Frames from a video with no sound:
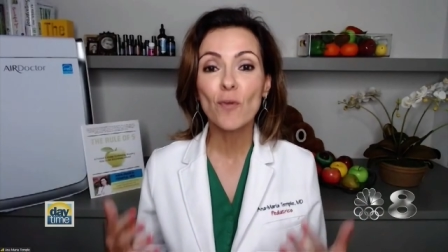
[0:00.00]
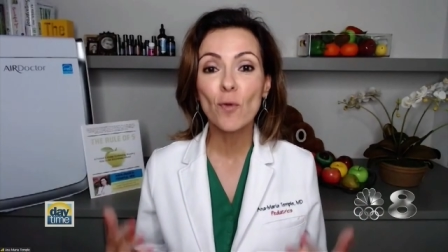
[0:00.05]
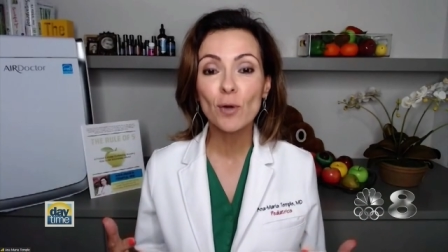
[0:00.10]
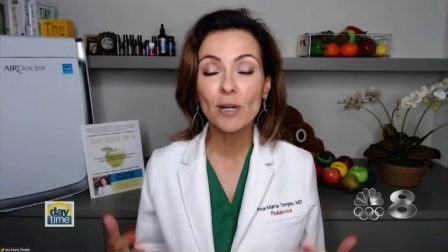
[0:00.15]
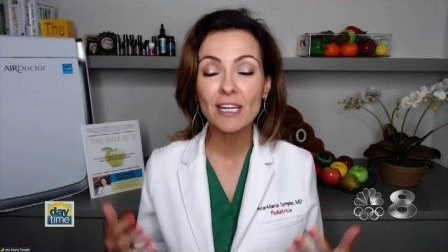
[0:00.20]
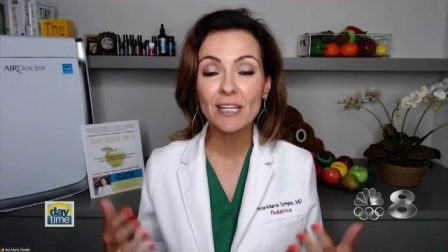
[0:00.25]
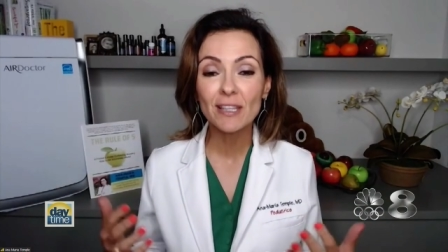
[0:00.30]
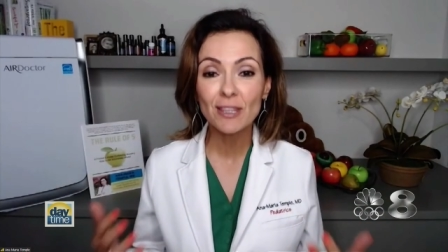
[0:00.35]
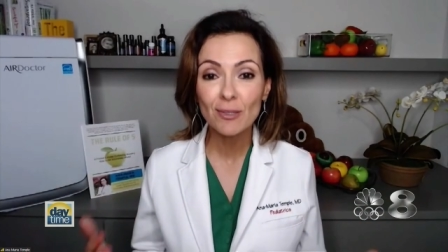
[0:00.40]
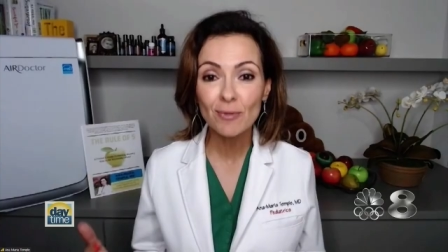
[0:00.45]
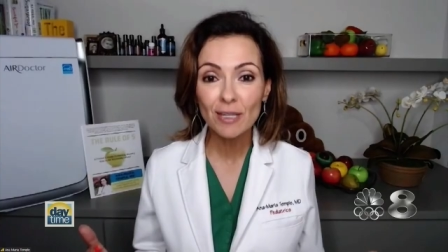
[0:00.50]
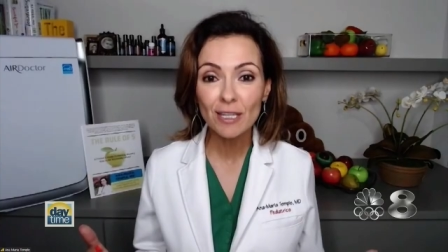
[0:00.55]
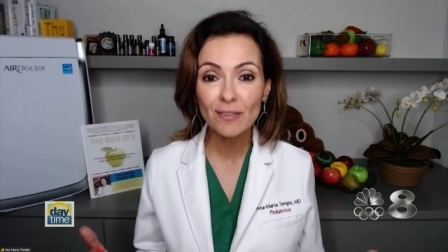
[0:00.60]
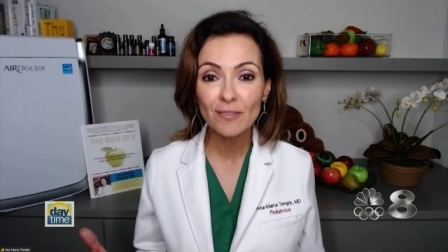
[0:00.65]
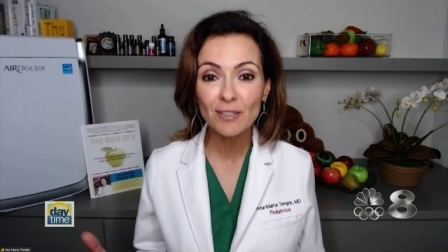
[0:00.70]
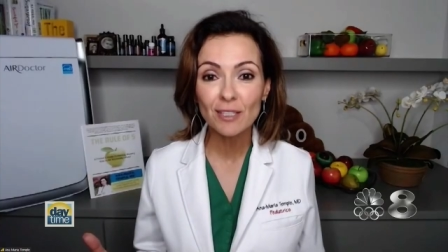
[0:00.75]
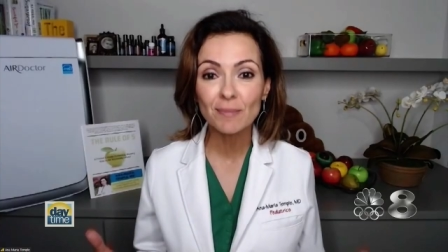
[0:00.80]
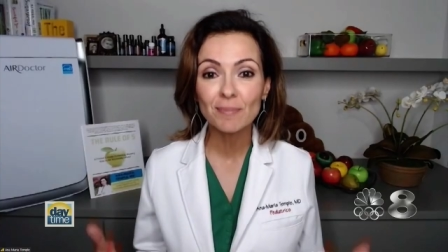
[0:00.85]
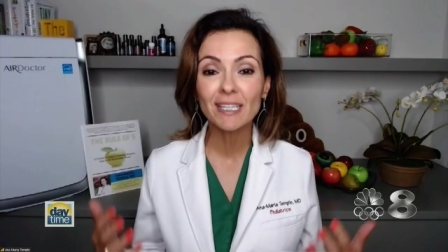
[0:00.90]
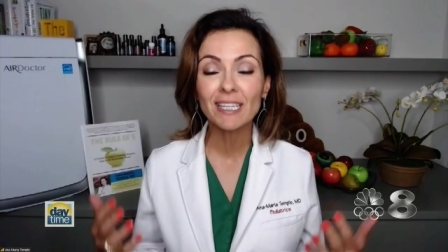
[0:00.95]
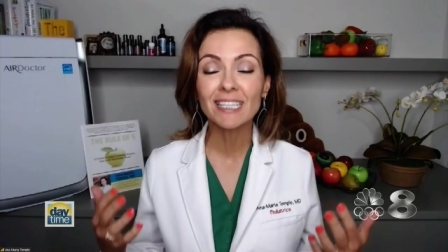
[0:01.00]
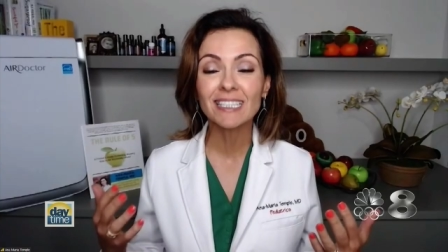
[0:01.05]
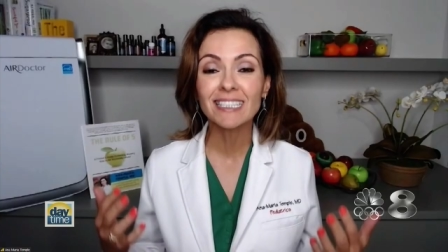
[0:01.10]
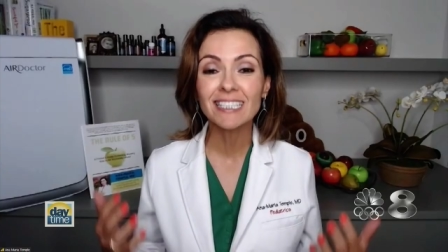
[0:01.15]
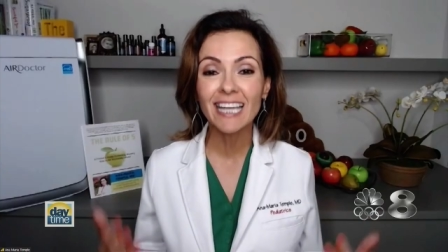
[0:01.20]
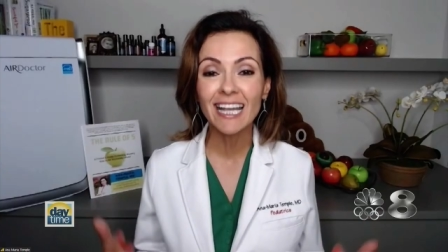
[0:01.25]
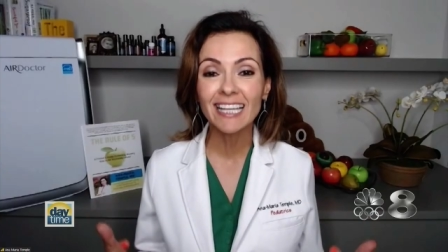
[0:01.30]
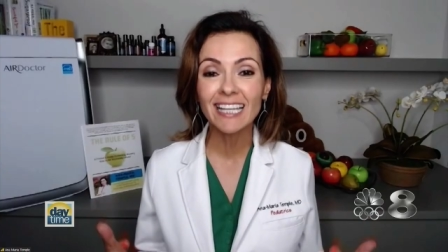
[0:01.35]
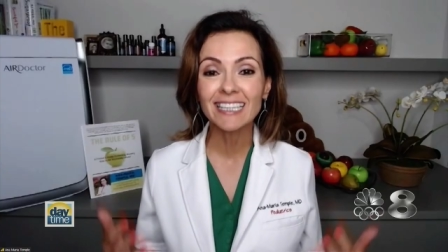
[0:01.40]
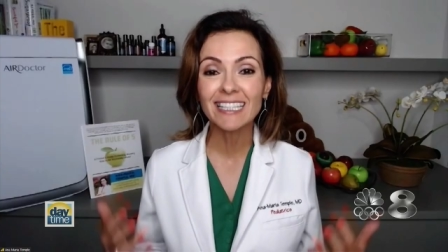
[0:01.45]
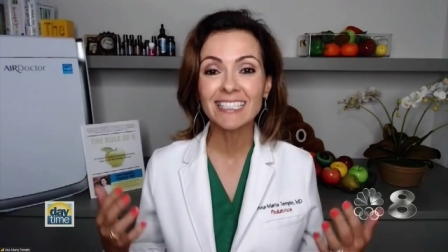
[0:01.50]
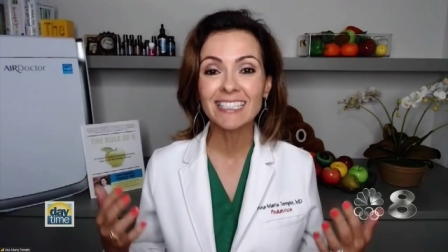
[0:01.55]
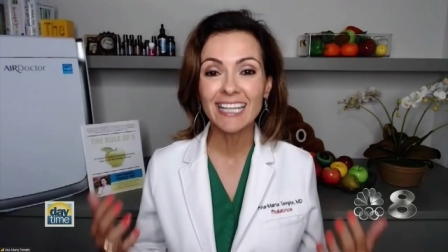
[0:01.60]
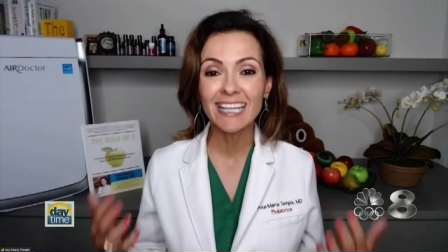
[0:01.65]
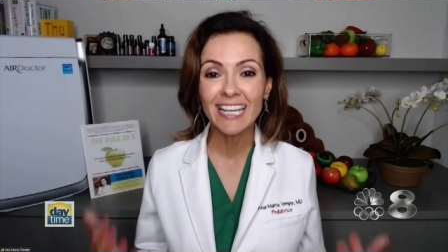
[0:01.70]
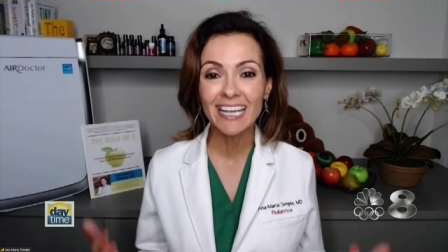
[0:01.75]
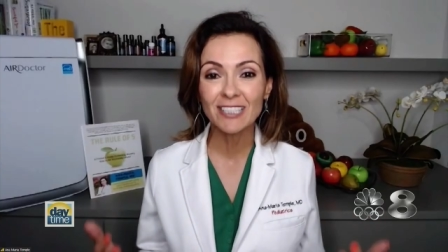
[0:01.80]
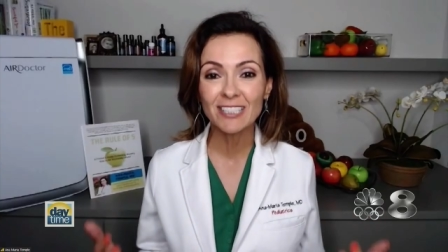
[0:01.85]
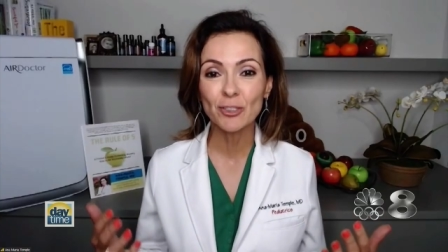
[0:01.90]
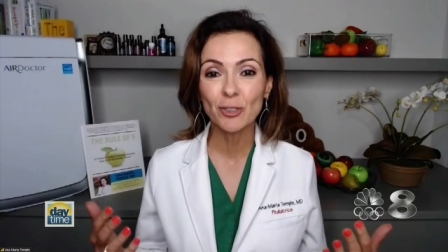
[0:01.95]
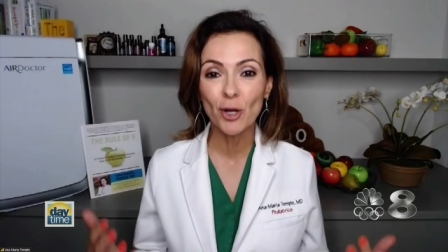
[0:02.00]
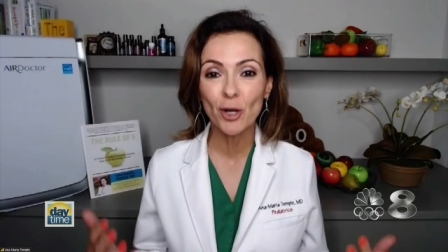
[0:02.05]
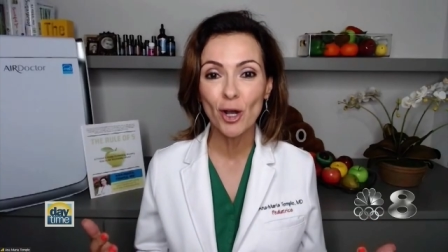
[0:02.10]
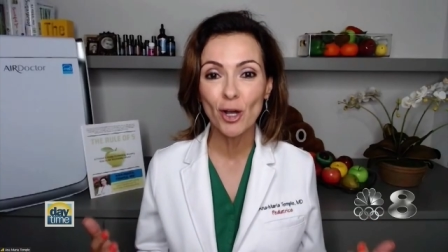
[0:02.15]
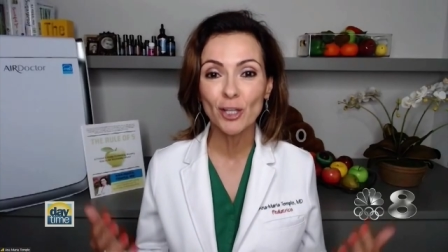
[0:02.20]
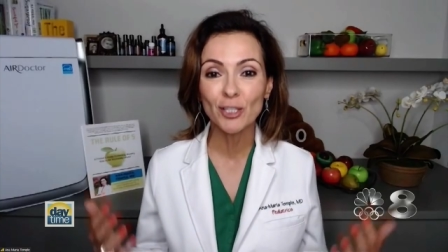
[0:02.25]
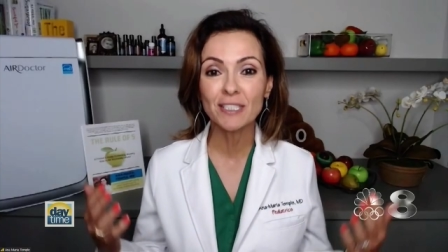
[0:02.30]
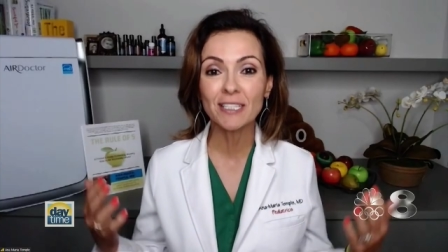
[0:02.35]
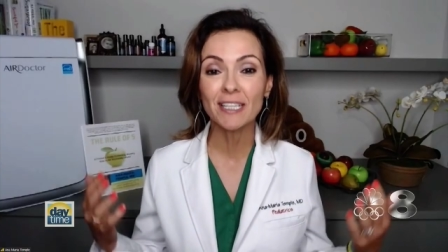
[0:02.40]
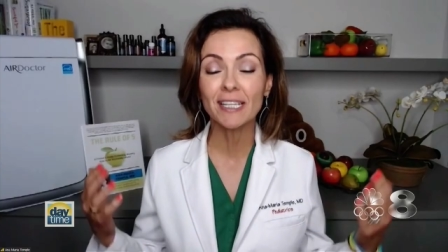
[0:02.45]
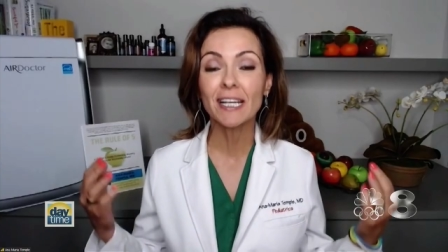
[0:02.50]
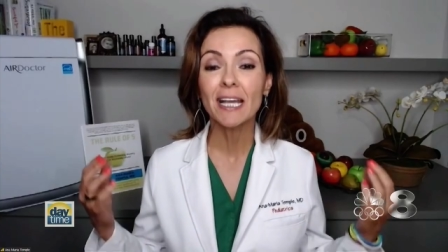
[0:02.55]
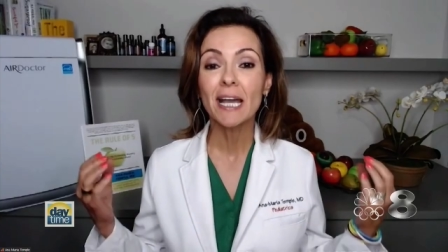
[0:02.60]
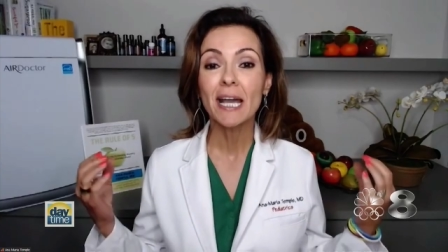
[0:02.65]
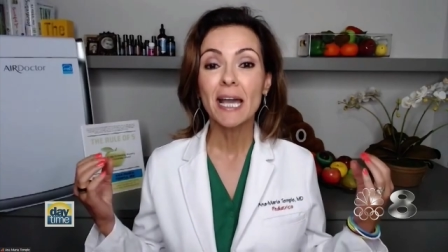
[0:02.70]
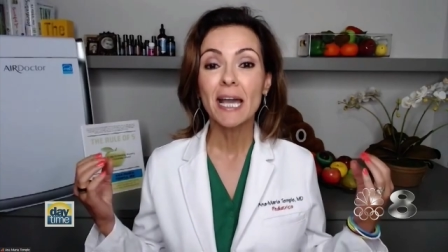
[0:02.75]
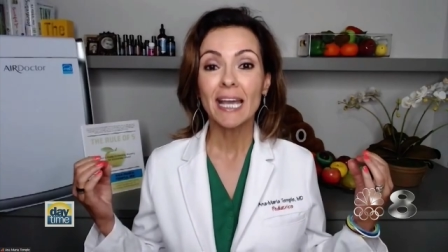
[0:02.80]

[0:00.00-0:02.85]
43 of them contain this cancer causing